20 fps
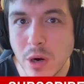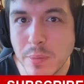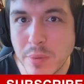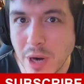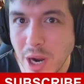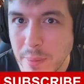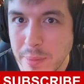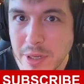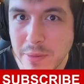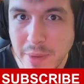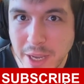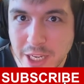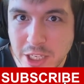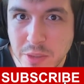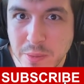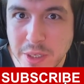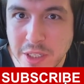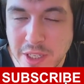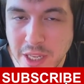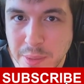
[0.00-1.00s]
property
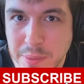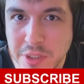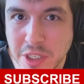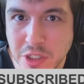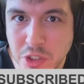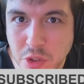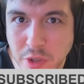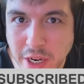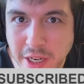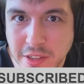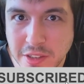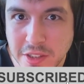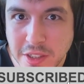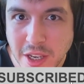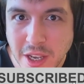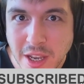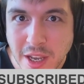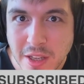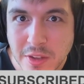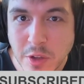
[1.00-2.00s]
management tips and tricks,
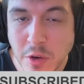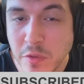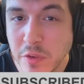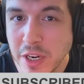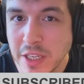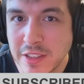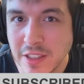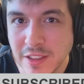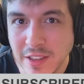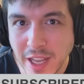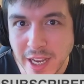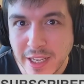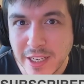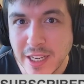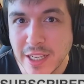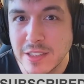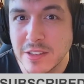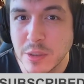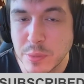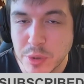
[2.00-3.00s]
don't forget to like
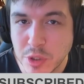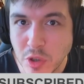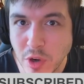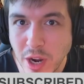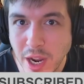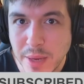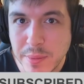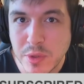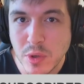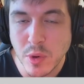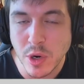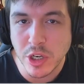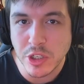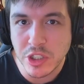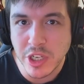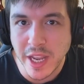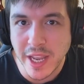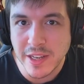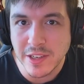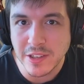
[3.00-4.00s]
and subscribe to our
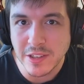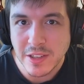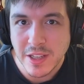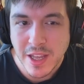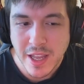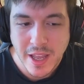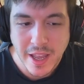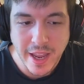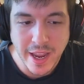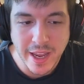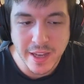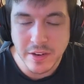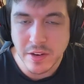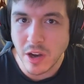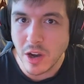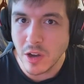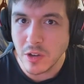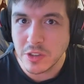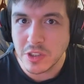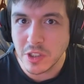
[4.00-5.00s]
channel. And
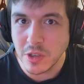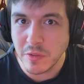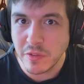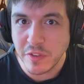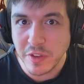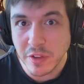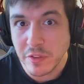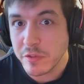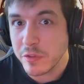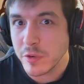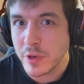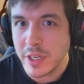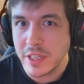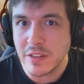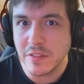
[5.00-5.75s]
also feel free to